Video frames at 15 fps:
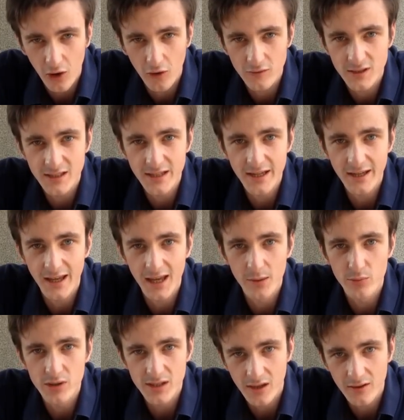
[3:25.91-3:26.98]
of seeing
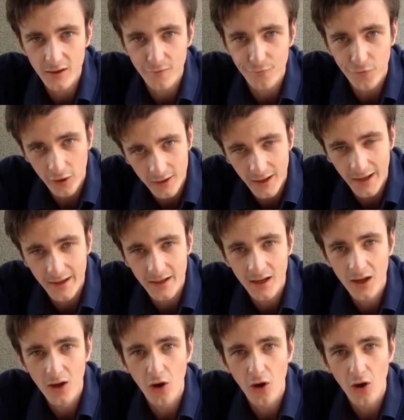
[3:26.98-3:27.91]
a Brazilian frontline